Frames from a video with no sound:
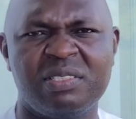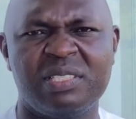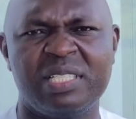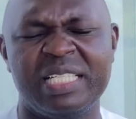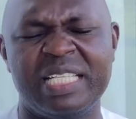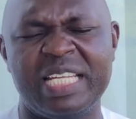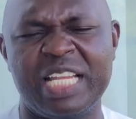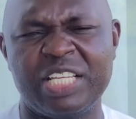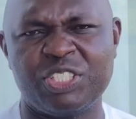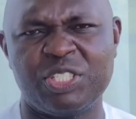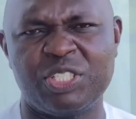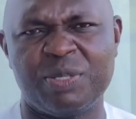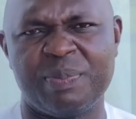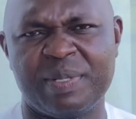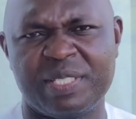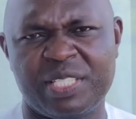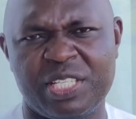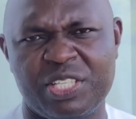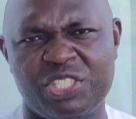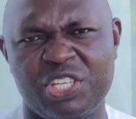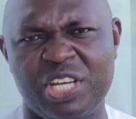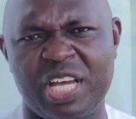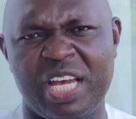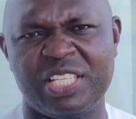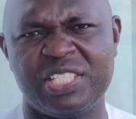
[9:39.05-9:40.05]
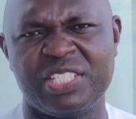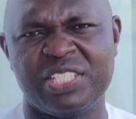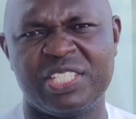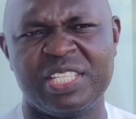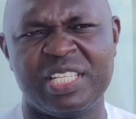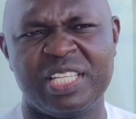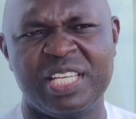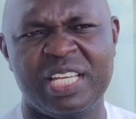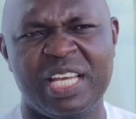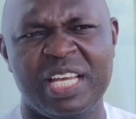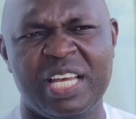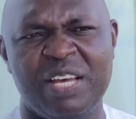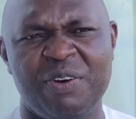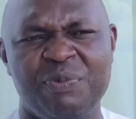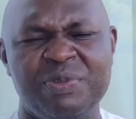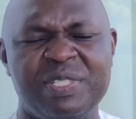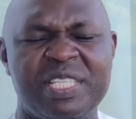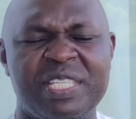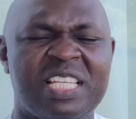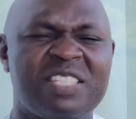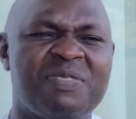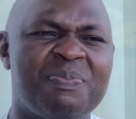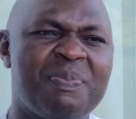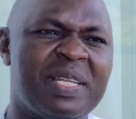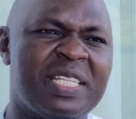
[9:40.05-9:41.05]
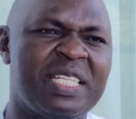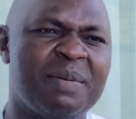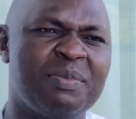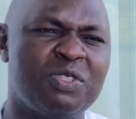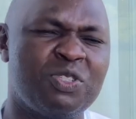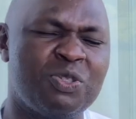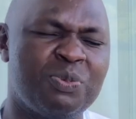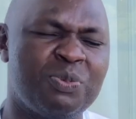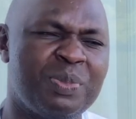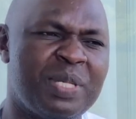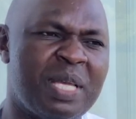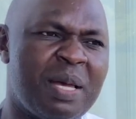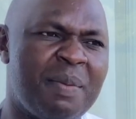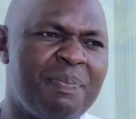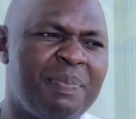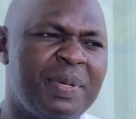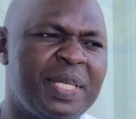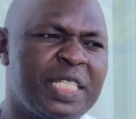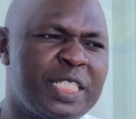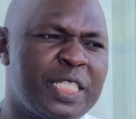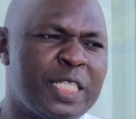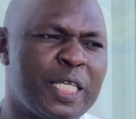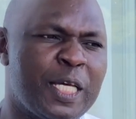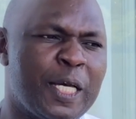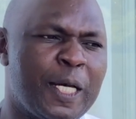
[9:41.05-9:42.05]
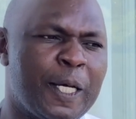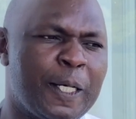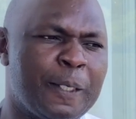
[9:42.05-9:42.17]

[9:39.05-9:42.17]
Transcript: leadership as a church, which has made them to be a bit